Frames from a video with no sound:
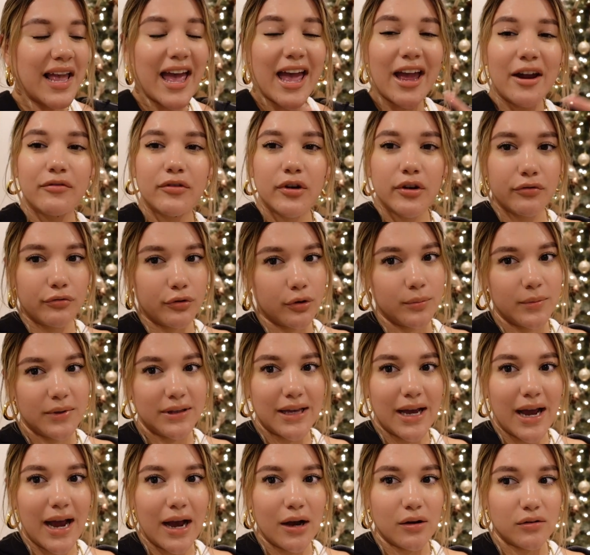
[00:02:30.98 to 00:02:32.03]
every room in
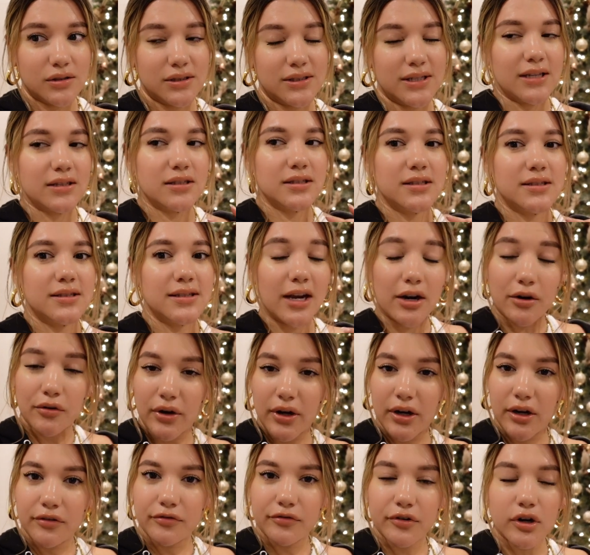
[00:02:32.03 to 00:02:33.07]
the house that's
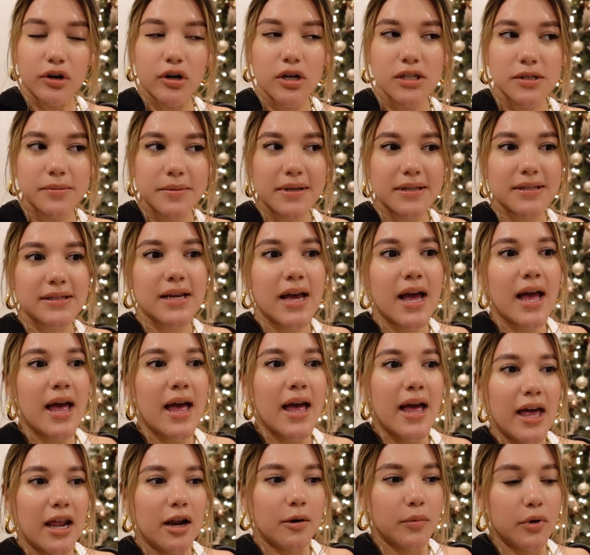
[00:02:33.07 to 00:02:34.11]
decorated for Christmas,
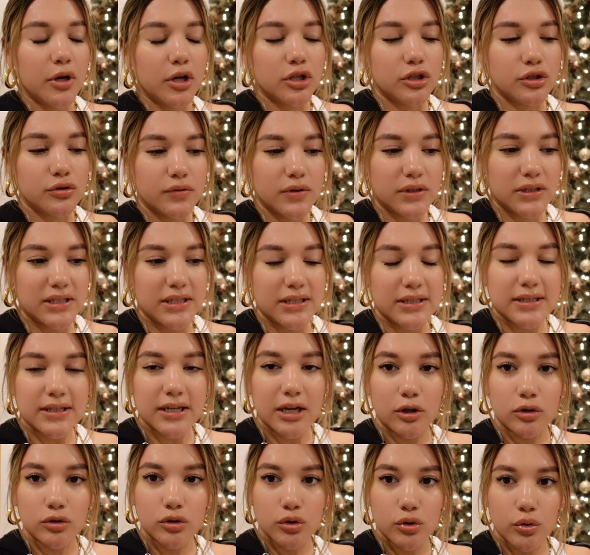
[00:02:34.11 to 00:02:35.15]
and I'm gonna do a
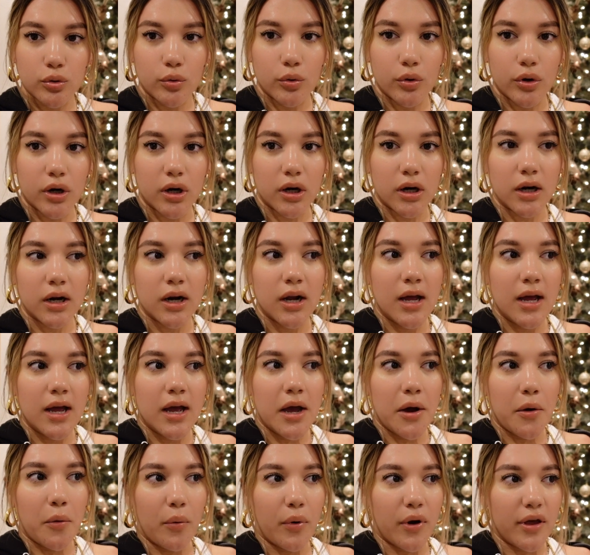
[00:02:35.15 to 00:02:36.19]
detailed tour
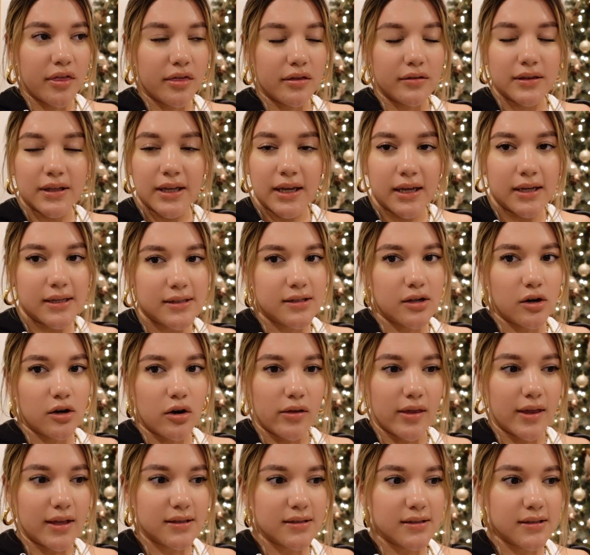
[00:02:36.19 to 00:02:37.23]
with links and all
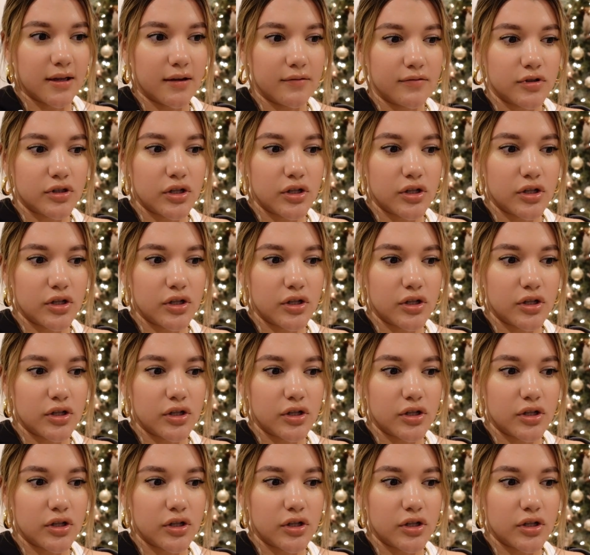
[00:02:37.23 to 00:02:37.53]
that stuff.